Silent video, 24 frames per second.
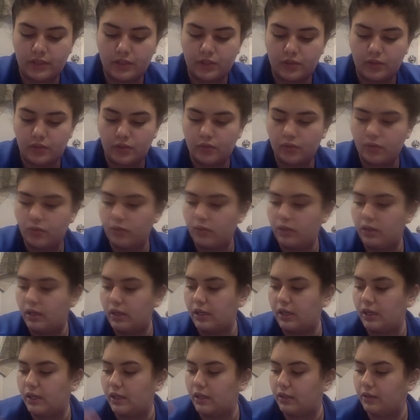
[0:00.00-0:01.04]
to
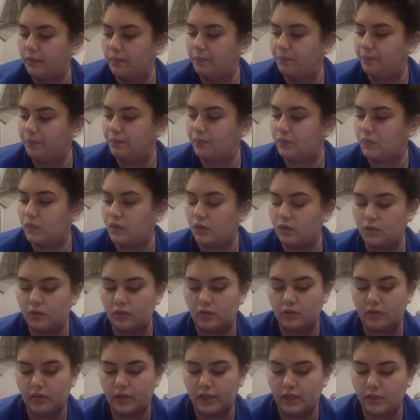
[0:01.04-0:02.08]

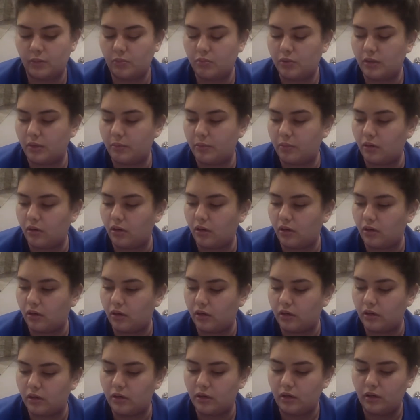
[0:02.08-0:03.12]
go ahead and prep
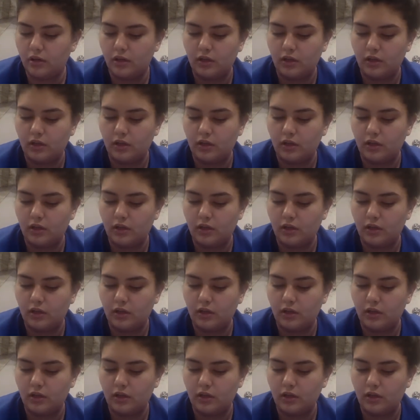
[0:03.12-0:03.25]
our